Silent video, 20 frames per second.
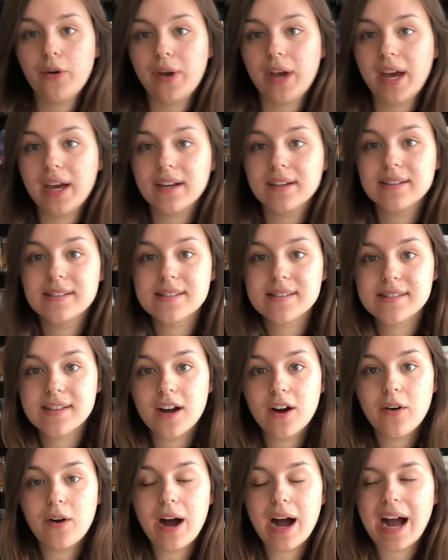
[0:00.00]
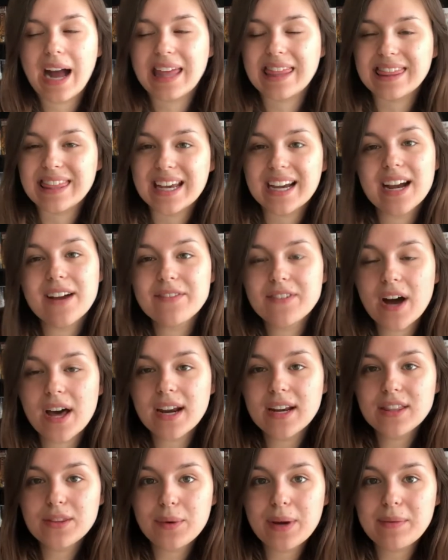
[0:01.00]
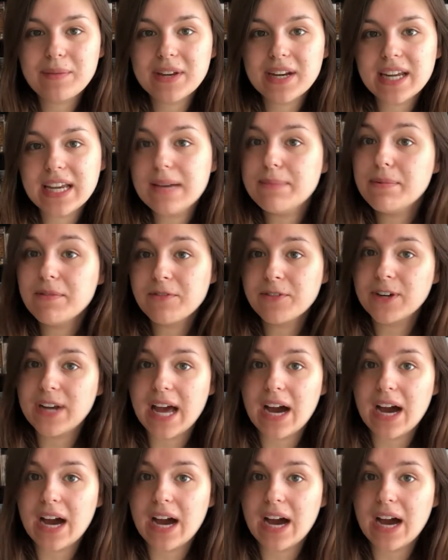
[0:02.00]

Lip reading: Okay, so I think I've got it the way I'm gonna keep it for